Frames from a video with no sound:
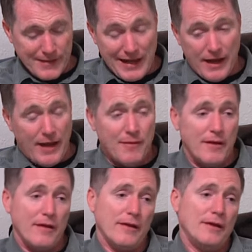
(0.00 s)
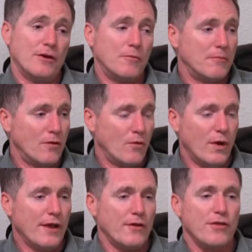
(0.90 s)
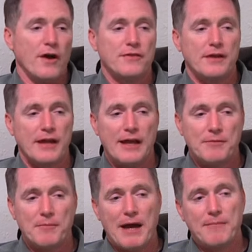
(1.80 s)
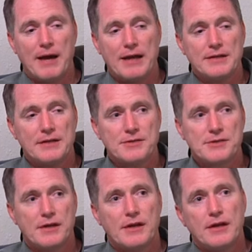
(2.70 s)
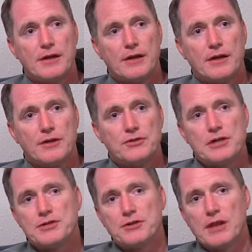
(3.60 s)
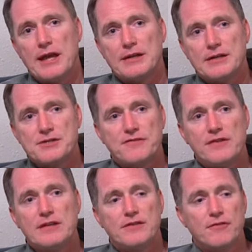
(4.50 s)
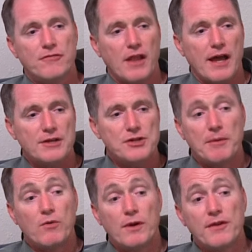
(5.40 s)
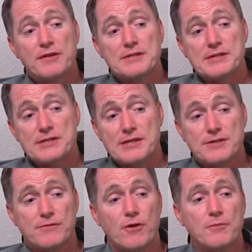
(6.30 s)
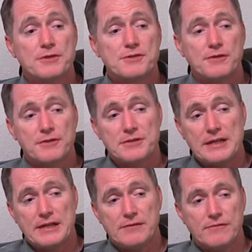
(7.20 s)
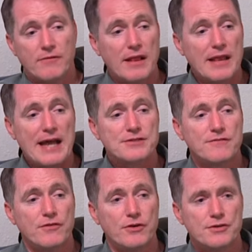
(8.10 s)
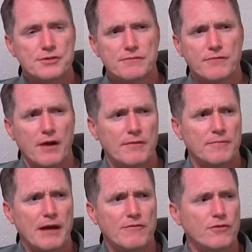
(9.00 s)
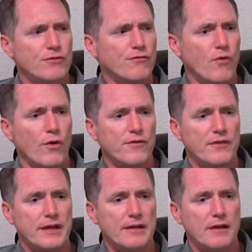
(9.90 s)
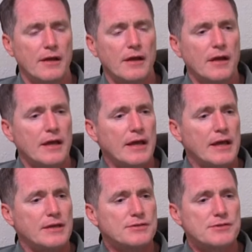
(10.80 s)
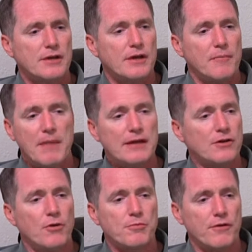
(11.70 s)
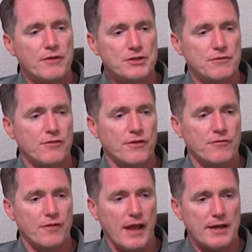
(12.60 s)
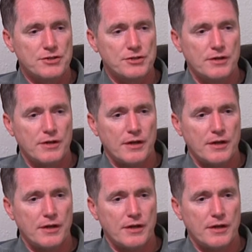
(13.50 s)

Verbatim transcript: And, and, you know, one other thought that came to my mind is, does your lateness feed the flesh? I mean, one of the things it says in Romans 13, the last verse, about verse 14, is make no provision for the flesh.